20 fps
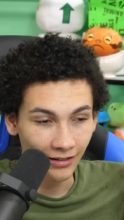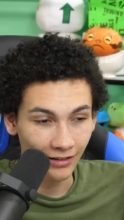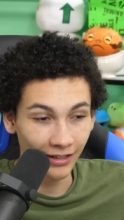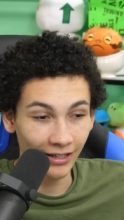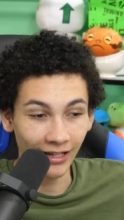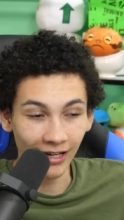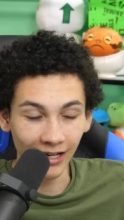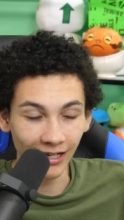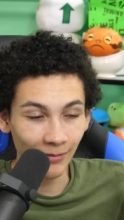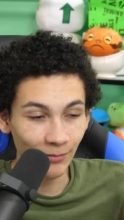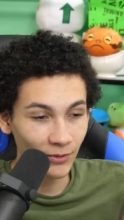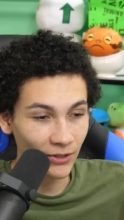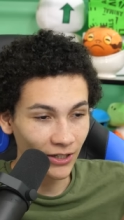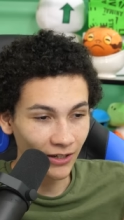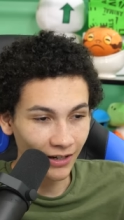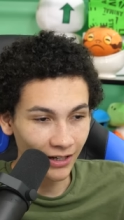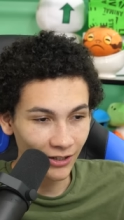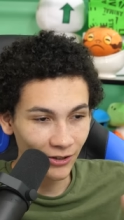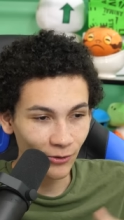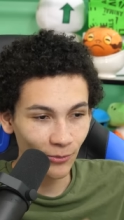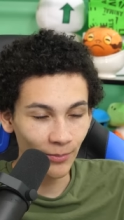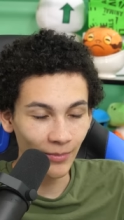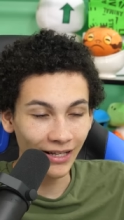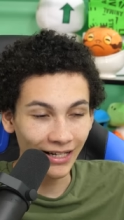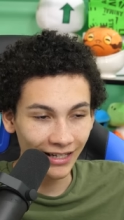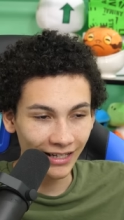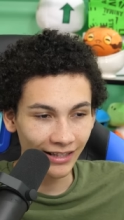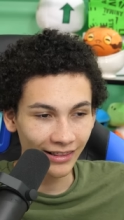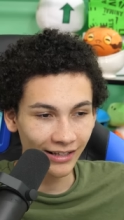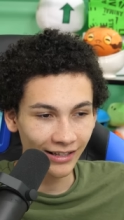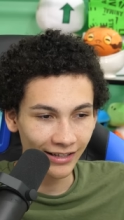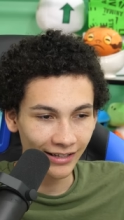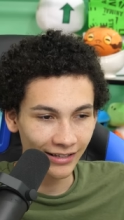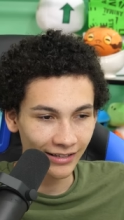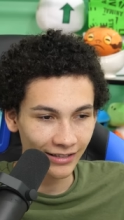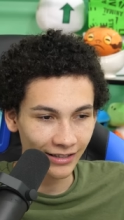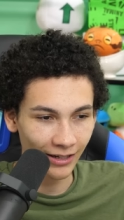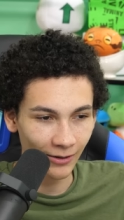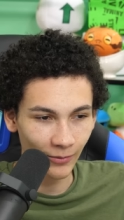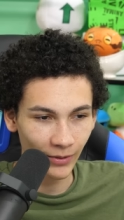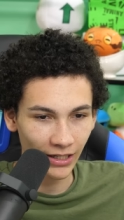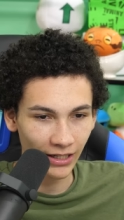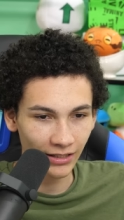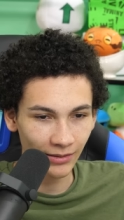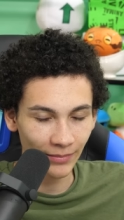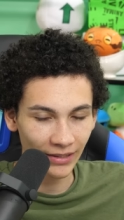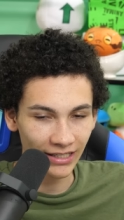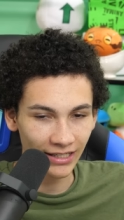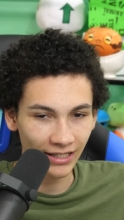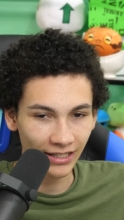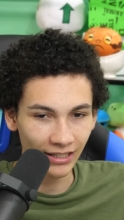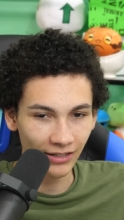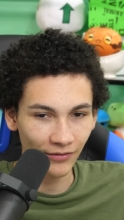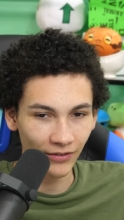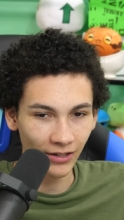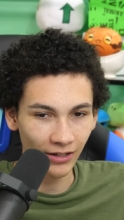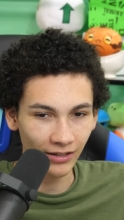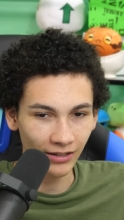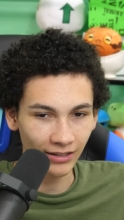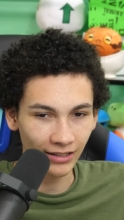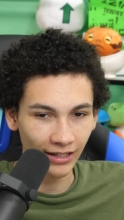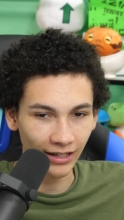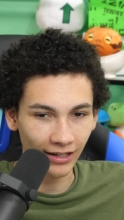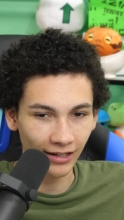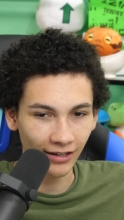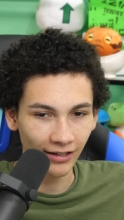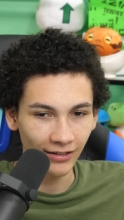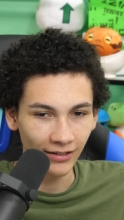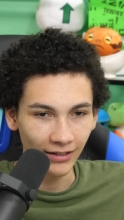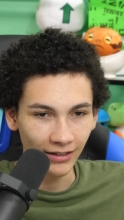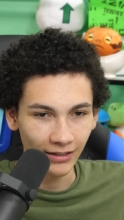Like, I'm sure I do many things that raise my chance of a heart attack,